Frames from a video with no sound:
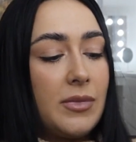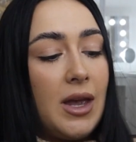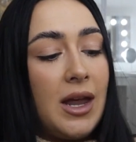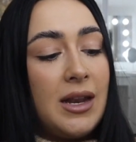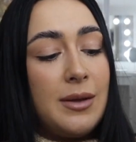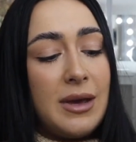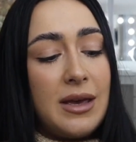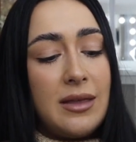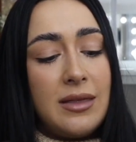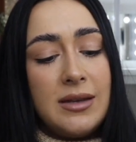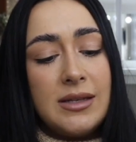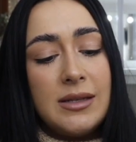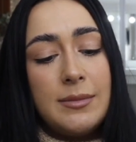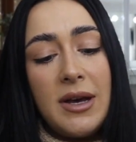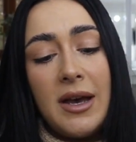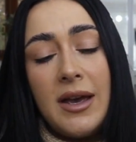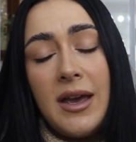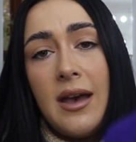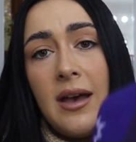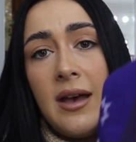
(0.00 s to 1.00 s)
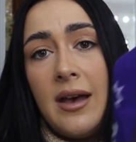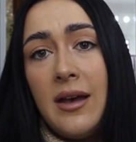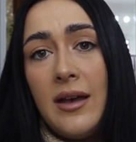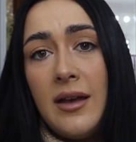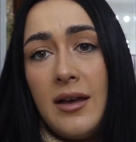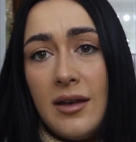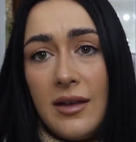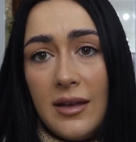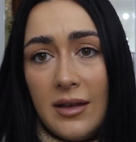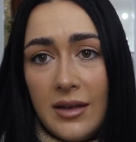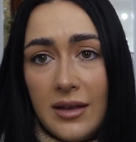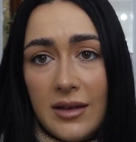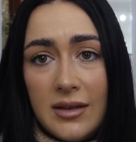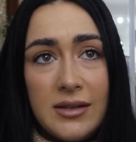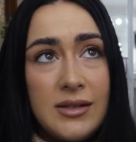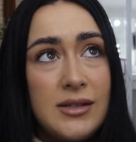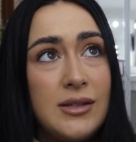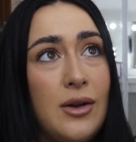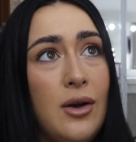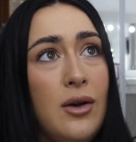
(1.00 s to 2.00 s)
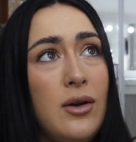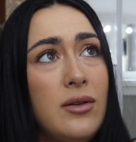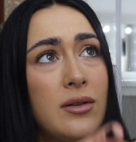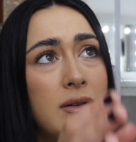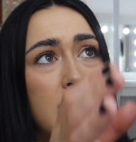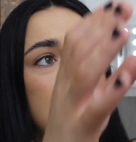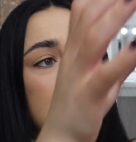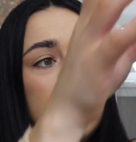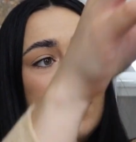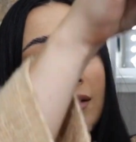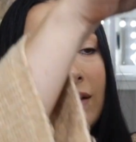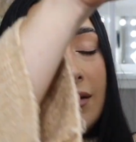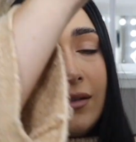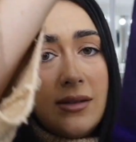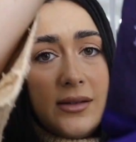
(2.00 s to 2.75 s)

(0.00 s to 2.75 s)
Anyway, these are my socks.